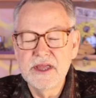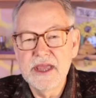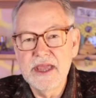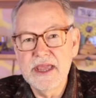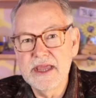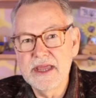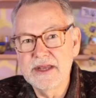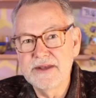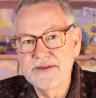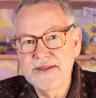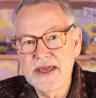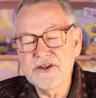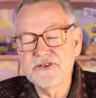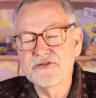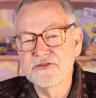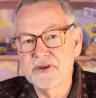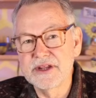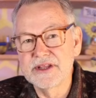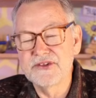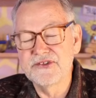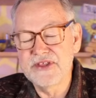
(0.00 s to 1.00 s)
And
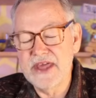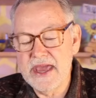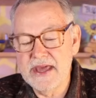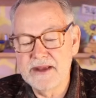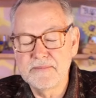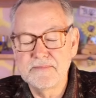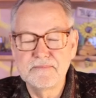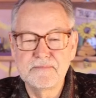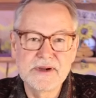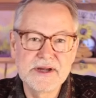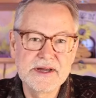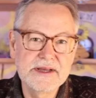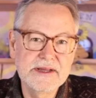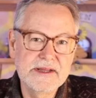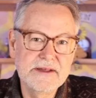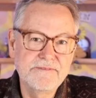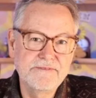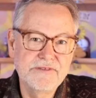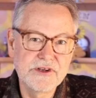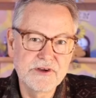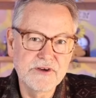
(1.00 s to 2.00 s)
that's really sad. But
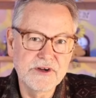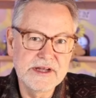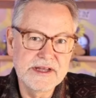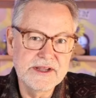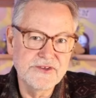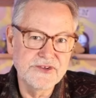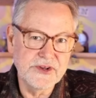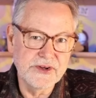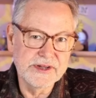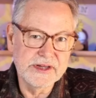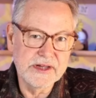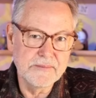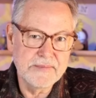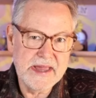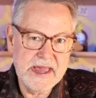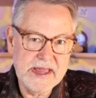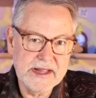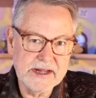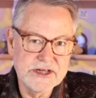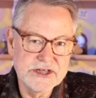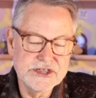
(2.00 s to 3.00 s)
if you're installing a
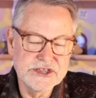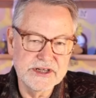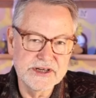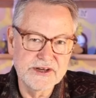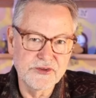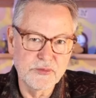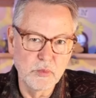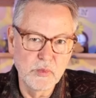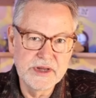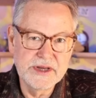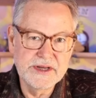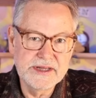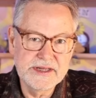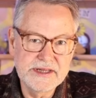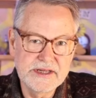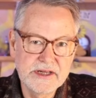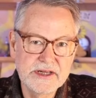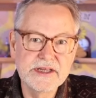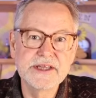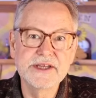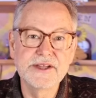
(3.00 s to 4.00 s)
package and it's
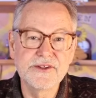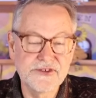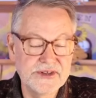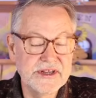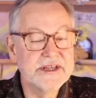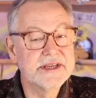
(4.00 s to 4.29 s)
windy, you just